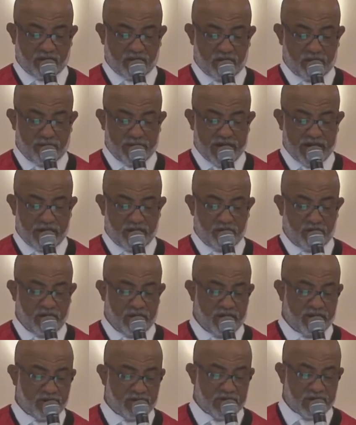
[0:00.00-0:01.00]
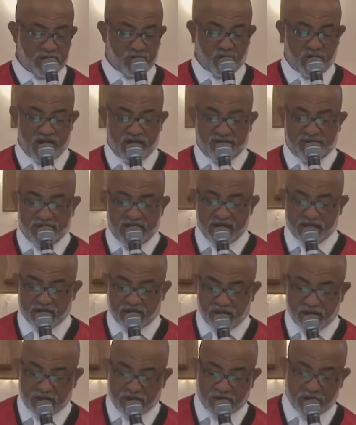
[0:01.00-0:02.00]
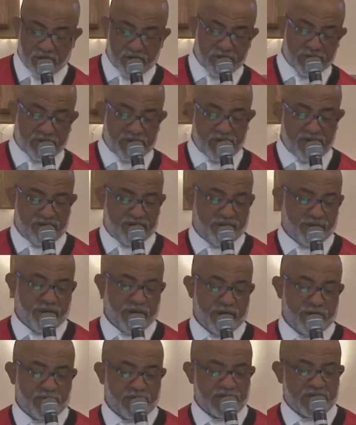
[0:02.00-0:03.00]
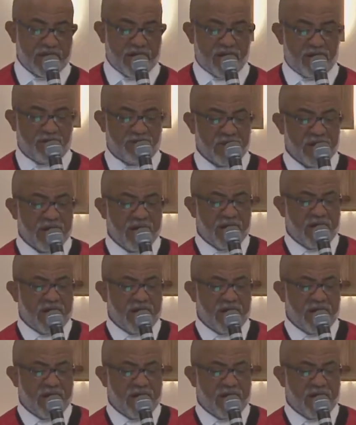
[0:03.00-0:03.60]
For a man who loves his wife actually shows love for himself.